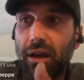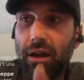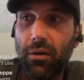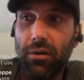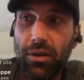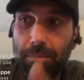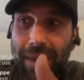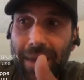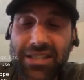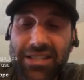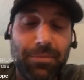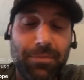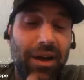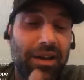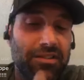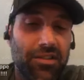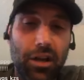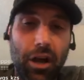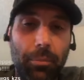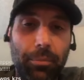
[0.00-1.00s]
you
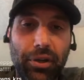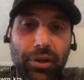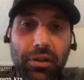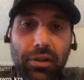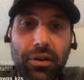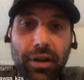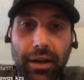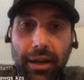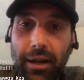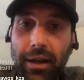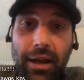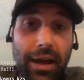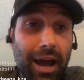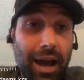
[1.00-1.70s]
maximize the opportunity.